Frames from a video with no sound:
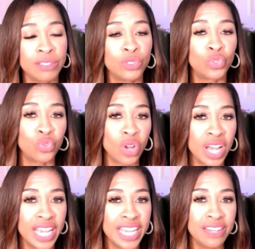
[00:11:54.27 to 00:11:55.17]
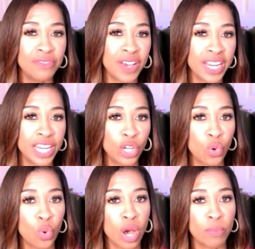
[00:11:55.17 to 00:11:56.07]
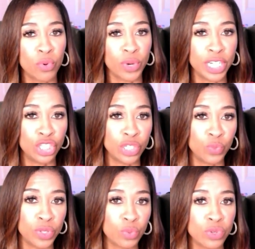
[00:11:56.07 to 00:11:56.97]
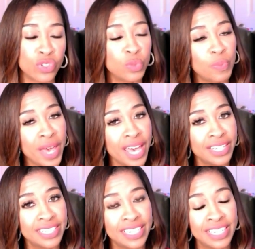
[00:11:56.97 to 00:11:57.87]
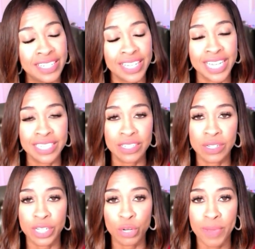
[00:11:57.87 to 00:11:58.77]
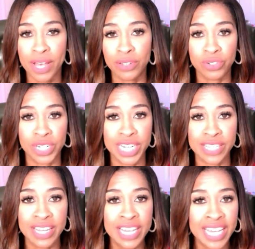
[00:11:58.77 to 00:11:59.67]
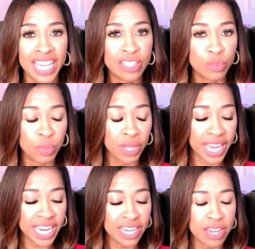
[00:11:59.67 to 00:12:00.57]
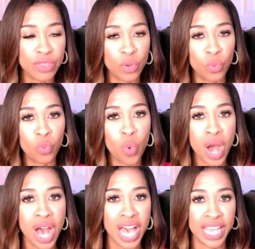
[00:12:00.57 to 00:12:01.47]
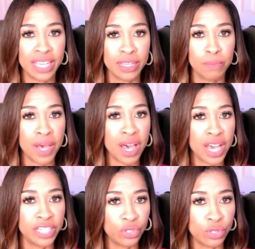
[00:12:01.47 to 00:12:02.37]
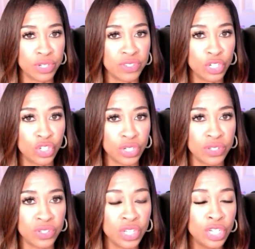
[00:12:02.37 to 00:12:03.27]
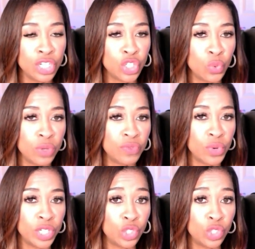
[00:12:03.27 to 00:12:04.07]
try inviting cooperation with respect and clear boundaries. Explain the why behind your decisions to avoid